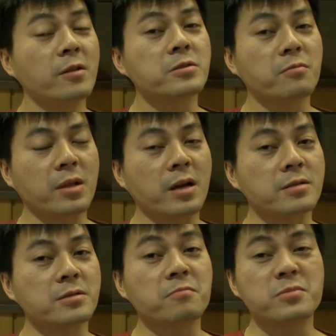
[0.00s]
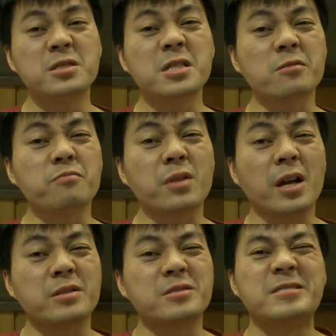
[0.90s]
lots of plans, secret
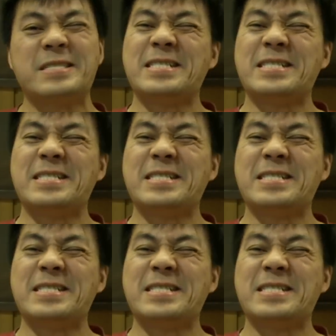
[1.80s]
plans.